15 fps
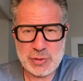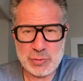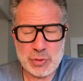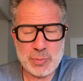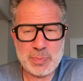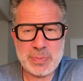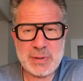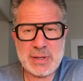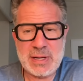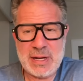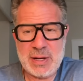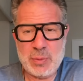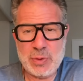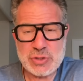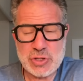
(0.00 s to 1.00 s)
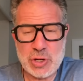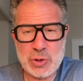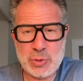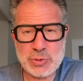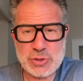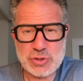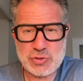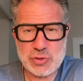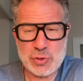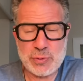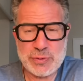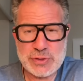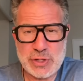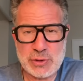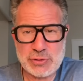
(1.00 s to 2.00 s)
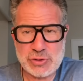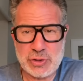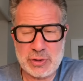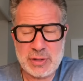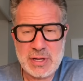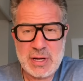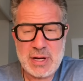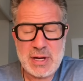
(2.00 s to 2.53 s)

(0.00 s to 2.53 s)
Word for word: Group, which owns Truth Social.